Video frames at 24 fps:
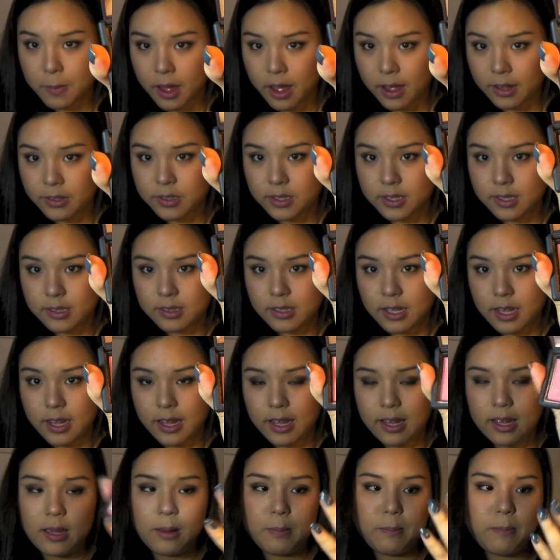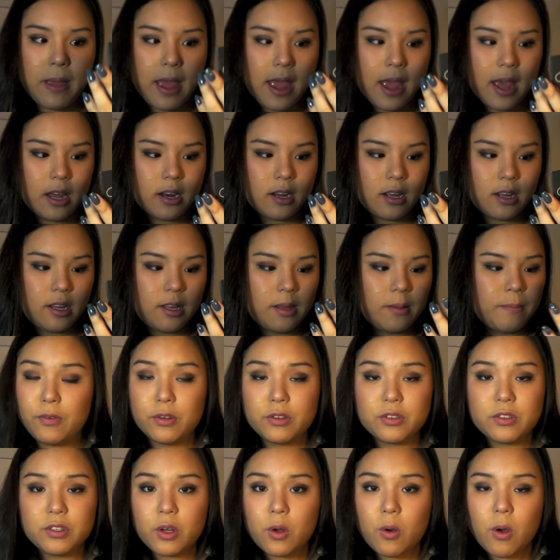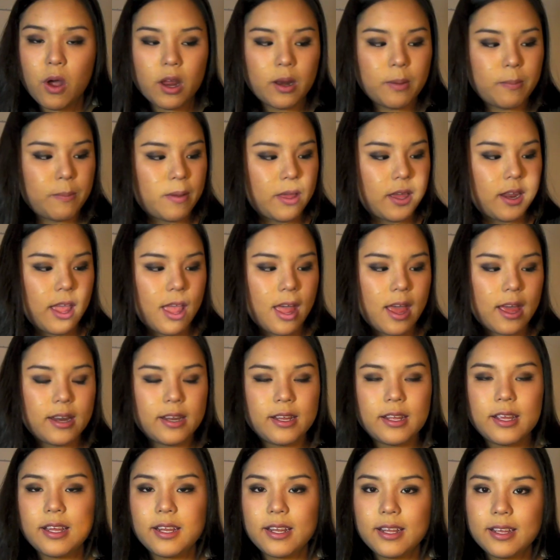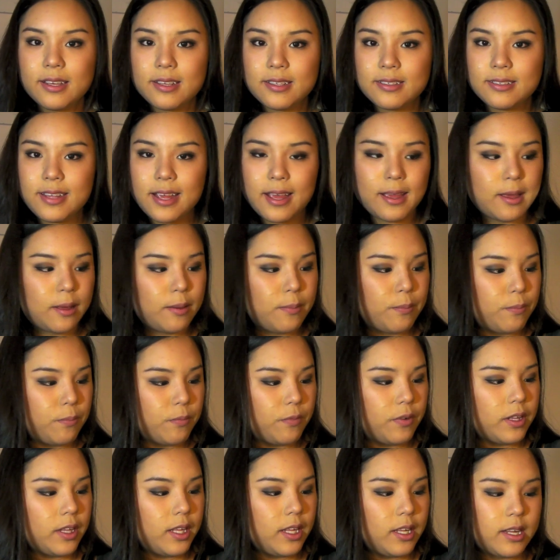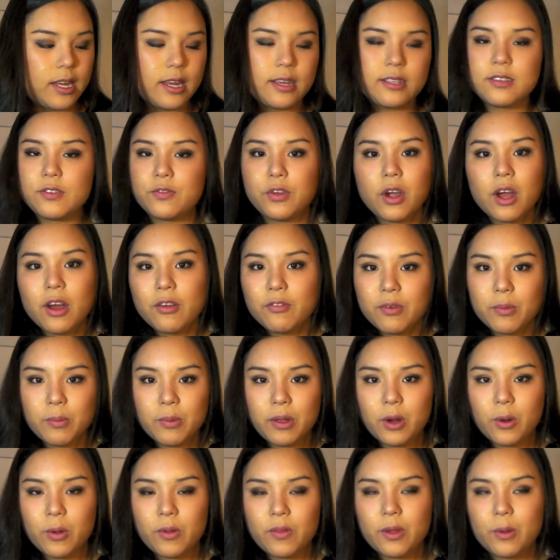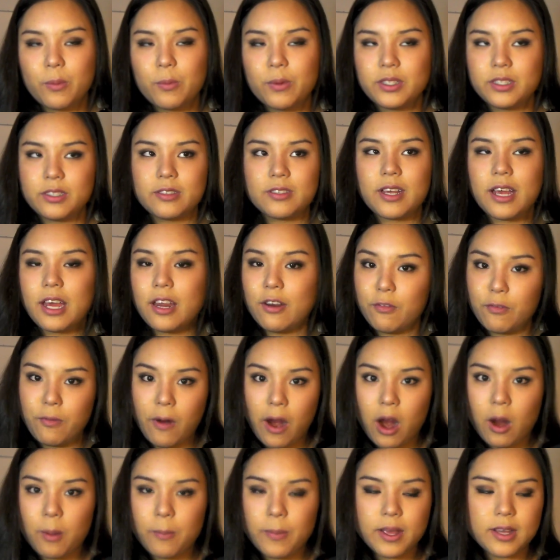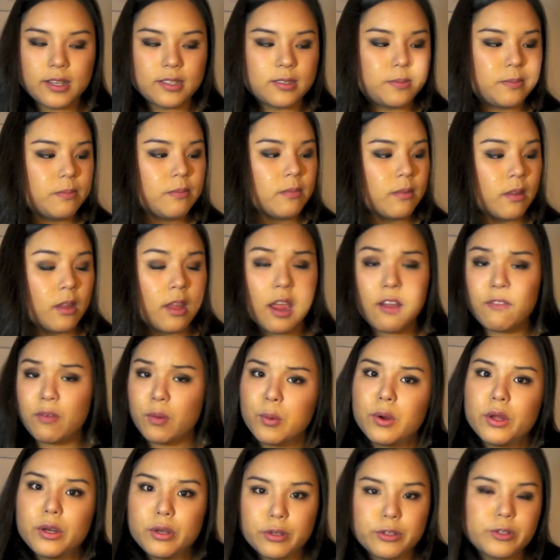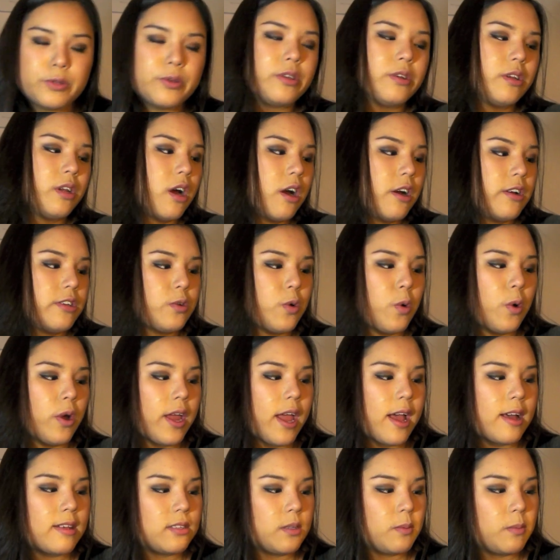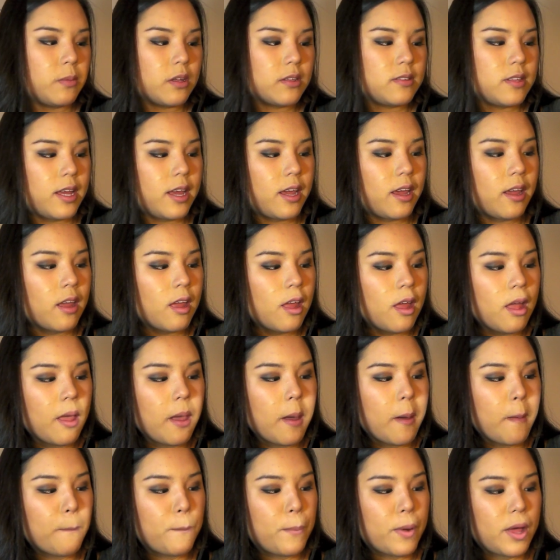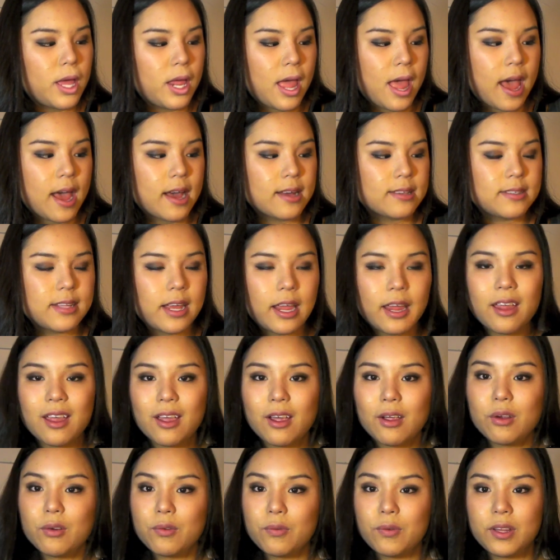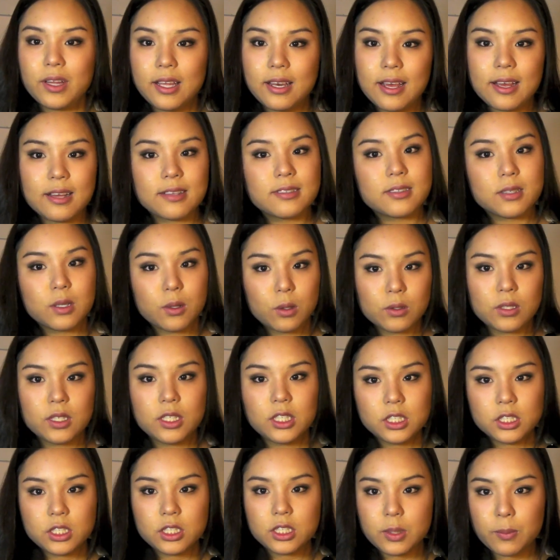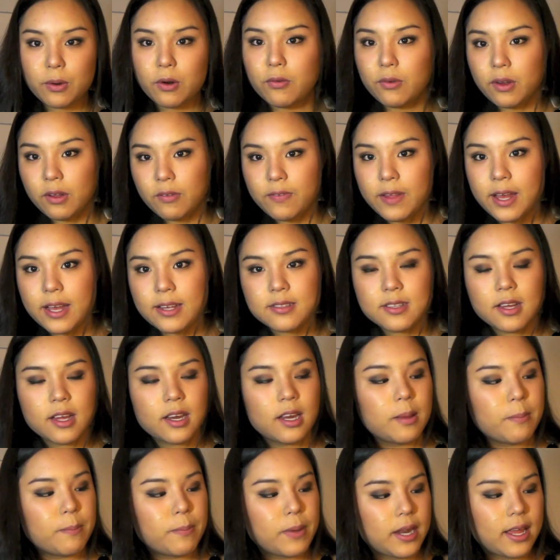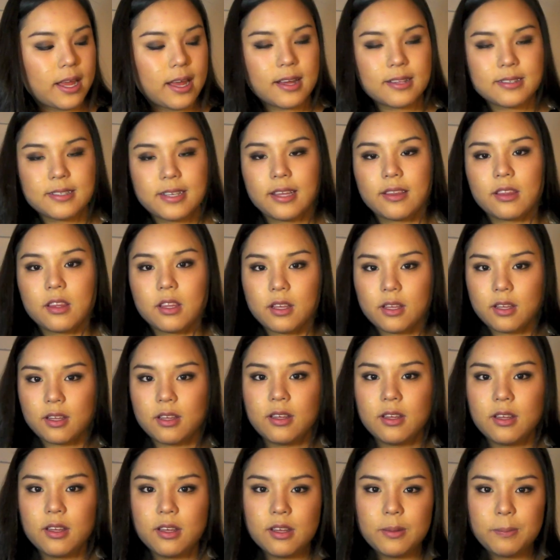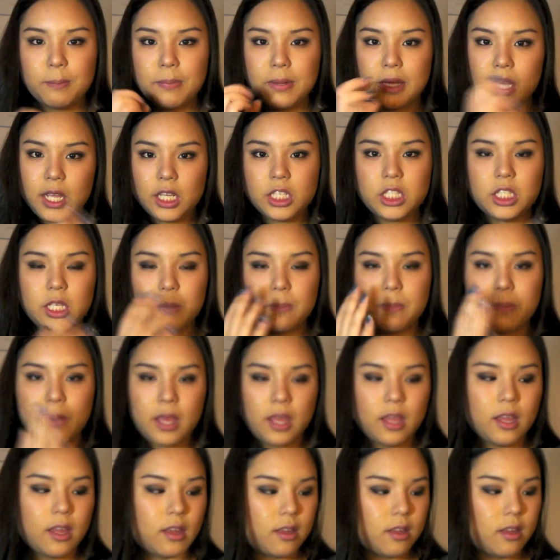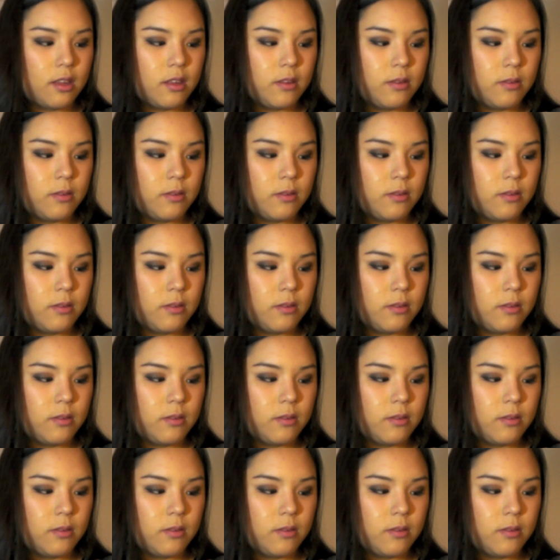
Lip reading: as you can see, I hit pan on it. Used it quite a bit, and it is a really nice, if you're unfamiliar with it, which is kind of rare because everyone knows what NARS Orgasm looks like, but it has like a really nice golden shimmer reflex on it, but it has like the peachy pink